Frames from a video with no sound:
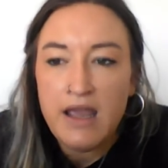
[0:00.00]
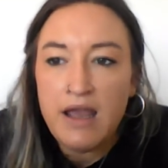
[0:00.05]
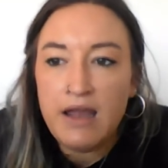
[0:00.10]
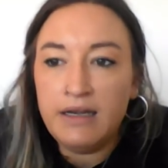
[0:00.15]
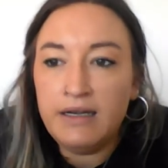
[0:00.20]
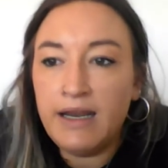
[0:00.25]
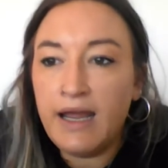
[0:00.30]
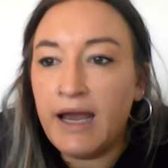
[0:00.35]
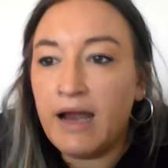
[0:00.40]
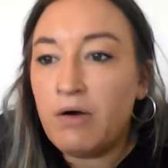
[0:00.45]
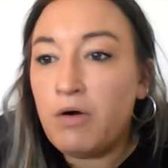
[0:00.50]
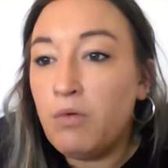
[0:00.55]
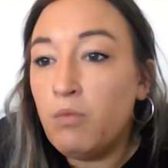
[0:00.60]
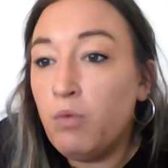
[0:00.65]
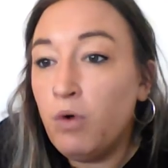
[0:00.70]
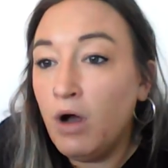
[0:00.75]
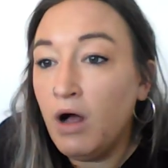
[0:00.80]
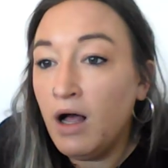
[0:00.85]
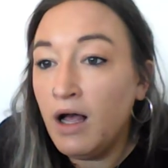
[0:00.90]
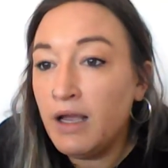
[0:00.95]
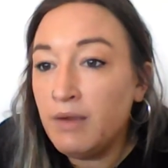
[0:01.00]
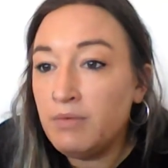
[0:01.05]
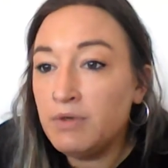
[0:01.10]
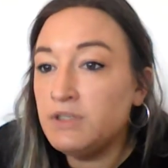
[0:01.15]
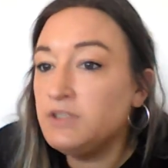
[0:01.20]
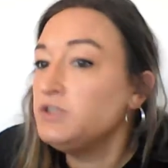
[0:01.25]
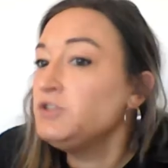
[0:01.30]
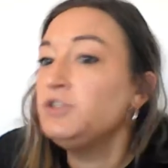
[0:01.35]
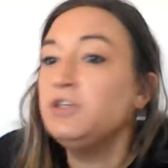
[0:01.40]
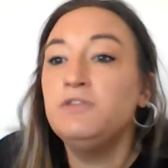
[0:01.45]
Now, what I would
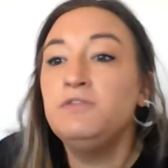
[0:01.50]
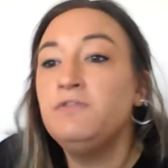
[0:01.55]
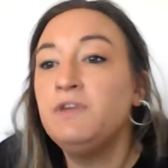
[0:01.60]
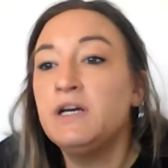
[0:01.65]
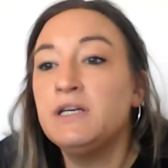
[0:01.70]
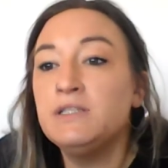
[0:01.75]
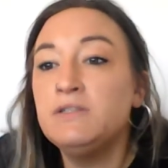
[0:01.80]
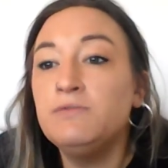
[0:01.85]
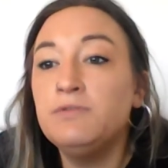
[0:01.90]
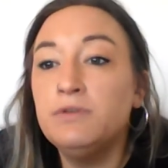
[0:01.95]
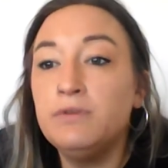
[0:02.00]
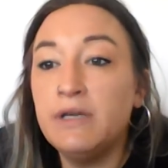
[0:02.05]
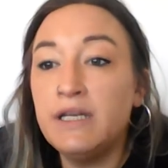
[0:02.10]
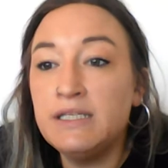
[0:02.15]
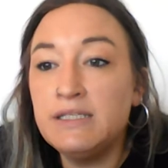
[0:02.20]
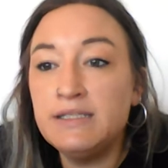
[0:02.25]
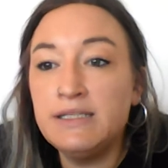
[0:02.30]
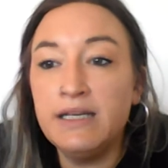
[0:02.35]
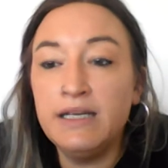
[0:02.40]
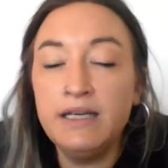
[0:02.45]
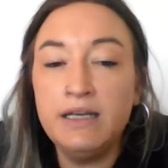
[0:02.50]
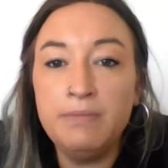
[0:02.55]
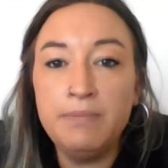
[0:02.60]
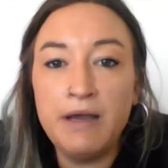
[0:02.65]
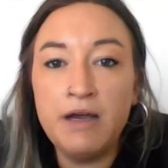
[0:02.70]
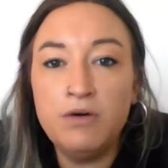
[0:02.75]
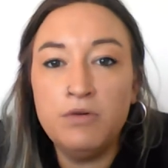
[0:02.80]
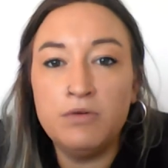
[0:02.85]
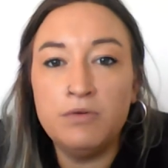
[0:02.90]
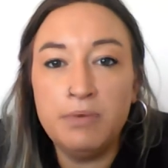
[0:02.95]
do first of all is think
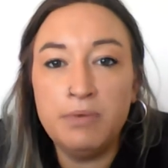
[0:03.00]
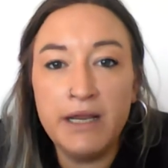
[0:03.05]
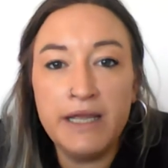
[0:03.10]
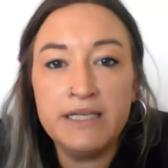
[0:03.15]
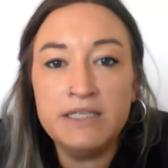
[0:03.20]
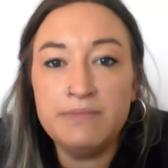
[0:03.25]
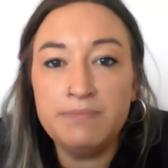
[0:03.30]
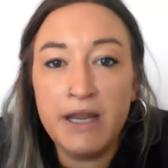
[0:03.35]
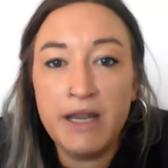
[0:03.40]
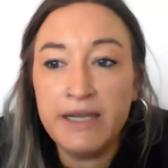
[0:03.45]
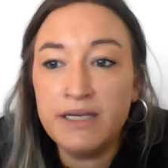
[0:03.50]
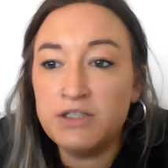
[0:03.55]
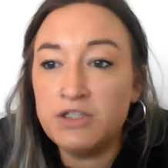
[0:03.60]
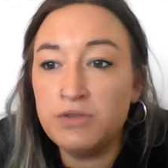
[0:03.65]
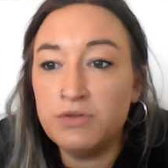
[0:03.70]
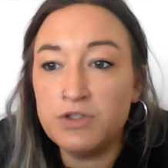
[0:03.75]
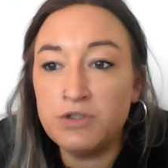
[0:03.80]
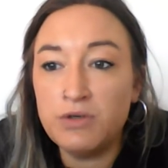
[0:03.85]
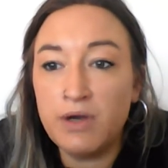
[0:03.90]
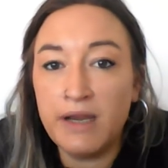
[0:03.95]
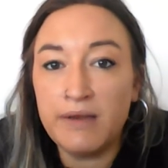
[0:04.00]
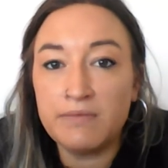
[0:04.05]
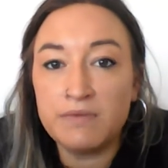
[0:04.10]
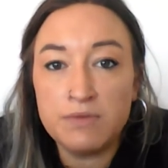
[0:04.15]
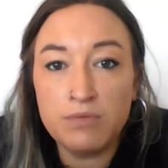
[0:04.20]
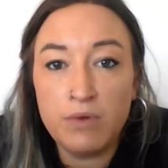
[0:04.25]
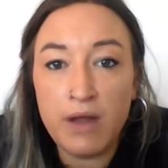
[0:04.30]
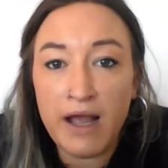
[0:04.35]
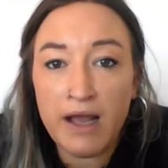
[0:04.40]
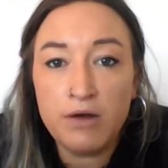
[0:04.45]
about playing to your
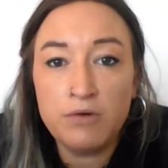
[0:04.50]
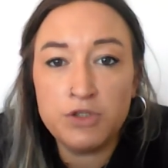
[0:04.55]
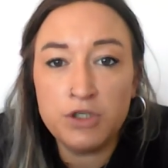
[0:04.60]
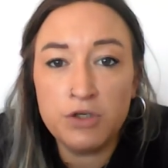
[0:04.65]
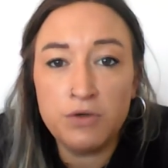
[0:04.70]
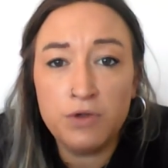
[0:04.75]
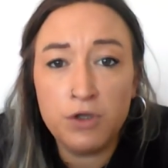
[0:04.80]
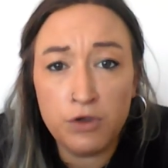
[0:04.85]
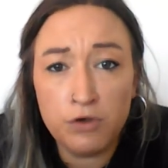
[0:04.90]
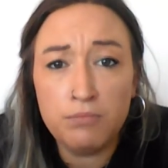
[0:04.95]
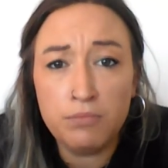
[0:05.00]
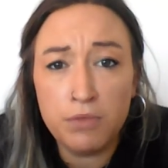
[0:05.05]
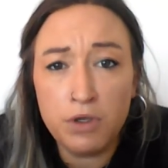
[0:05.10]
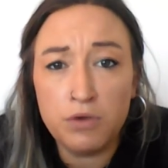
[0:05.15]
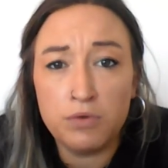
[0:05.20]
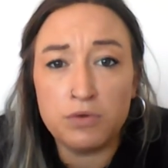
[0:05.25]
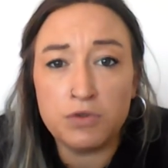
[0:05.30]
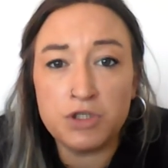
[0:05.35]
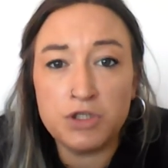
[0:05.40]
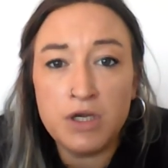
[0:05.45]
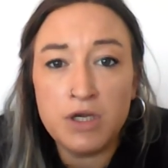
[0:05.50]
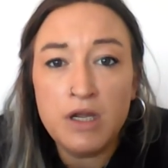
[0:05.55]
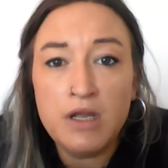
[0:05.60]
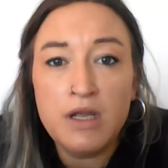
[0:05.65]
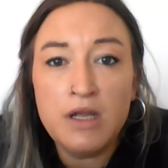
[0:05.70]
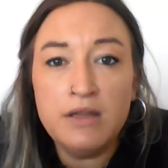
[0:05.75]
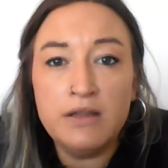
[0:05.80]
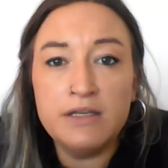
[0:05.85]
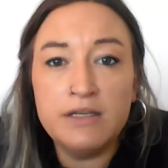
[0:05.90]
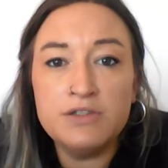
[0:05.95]
strengths. How do you mooch?
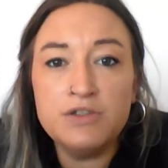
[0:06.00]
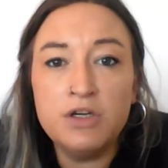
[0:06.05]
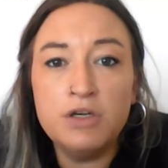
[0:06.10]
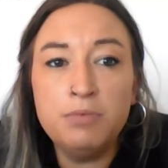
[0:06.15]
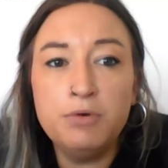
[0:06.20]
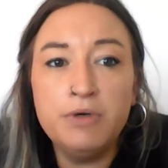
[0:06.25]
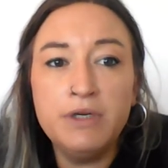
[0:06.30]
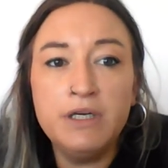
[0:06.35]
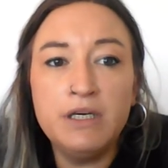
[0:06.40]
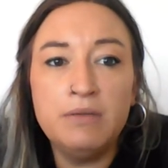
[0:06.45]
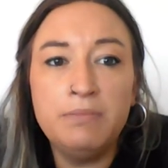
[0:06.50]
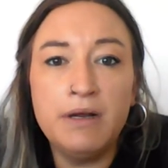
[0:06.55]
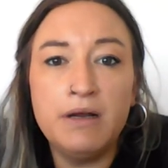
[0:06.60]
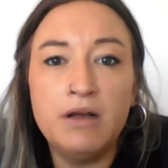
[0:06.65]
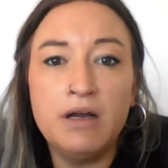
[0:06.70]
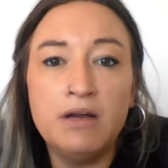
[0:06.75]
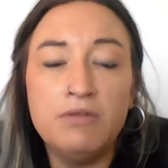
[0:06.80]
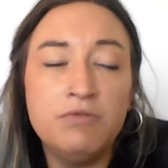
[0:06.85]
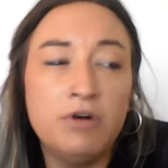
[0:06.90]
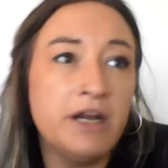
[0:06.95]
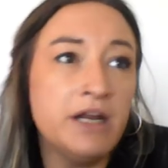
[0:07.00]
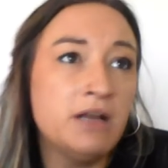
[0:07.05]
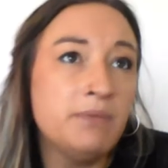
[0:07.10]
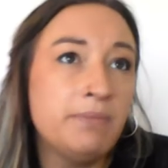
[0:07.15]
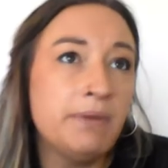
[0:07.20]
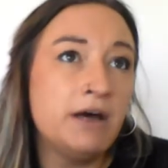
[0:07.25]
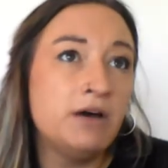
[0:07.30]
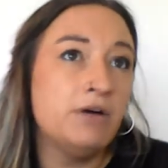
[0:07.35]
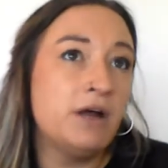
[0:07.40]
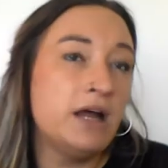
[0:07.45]
There's no point about writing
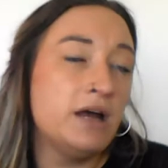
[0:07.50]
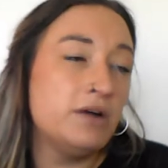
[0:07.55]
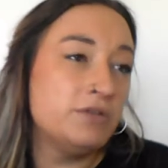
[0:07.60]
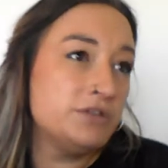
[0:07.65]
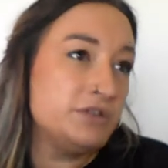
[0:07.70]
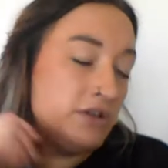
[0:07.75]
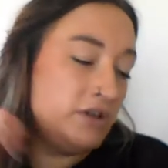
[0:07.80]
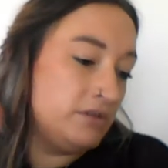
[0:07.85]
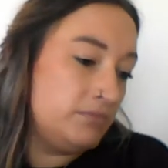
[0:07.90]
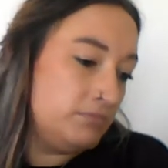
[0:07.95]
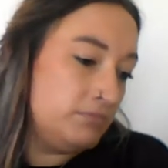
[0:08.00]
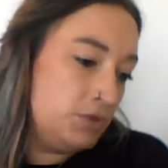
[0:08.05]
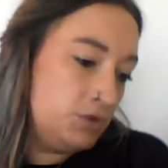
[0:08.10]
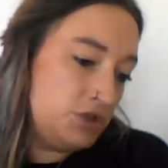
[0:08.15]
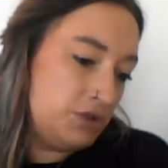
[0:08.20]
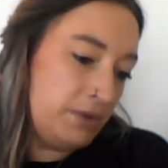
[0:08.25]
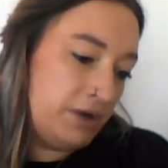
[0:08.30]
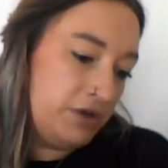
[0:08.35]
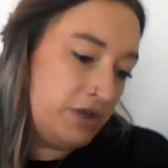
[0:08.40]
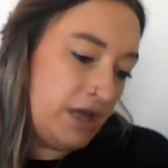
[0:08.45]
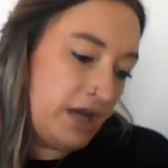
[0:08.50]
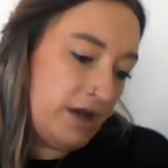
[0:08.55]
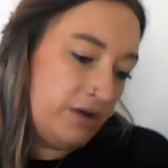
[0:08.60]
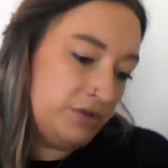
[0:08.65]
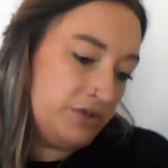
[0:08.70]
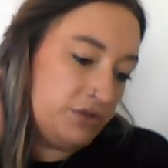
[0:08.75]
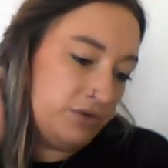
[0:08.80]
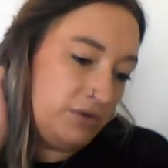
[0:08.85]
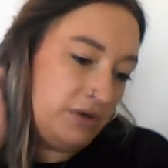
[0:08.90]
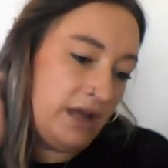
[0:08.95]
about how to mooch about your
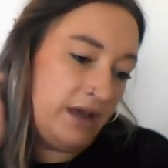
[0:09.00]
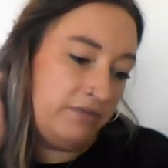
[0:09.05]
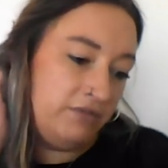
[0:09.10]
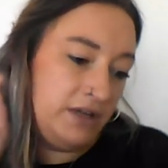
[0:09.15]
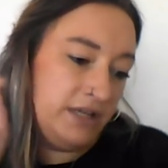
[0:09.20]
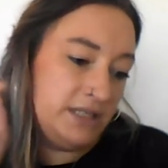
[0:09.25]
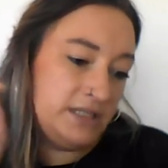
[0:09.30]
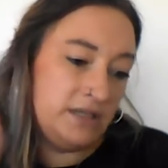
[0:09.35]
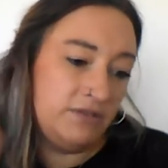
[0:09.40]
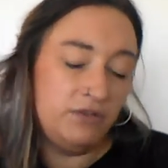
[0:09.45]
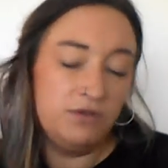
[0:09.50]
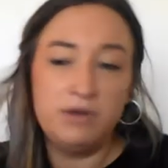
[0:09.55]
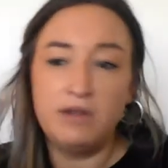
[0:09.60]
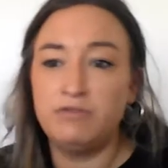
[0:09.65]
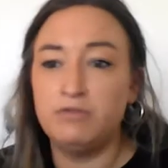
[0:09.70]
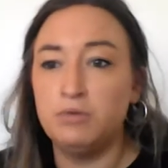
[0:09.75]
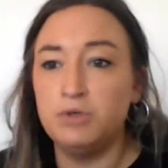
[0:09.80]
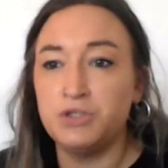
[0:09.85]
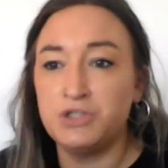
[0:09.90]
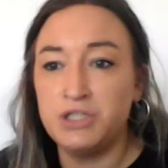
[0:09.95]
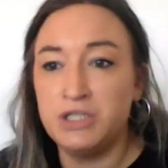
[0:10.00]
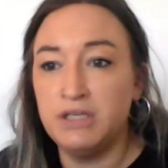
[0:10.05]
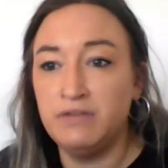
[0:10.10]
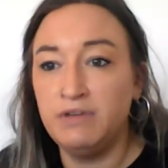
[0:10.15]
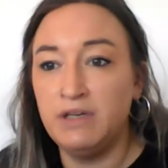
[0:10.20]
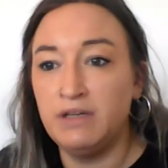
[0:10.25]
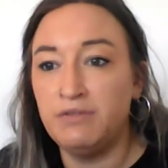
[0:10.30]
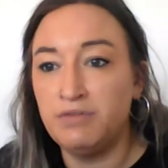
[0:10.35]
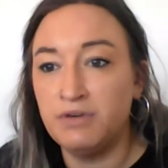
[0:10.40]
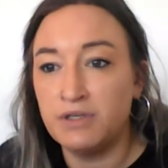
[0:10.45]
house on Netflix if you never watch
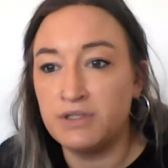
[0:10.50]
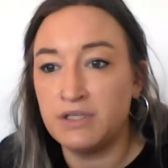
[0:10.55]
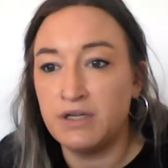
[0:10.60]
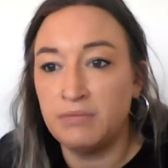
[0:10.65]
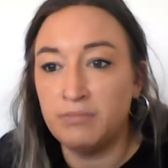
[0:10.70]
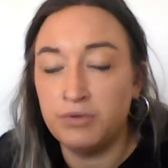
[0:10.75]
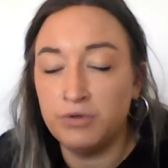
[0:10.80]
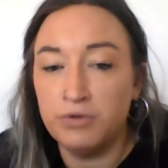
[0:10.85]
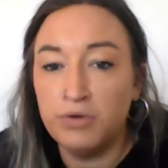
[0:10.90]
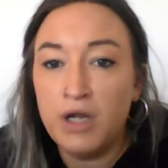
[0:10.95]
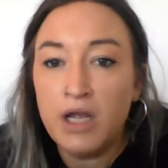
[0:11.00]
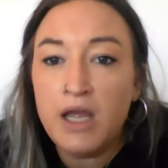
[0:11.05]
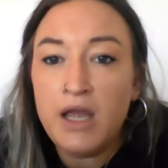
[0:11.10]
TV, for example.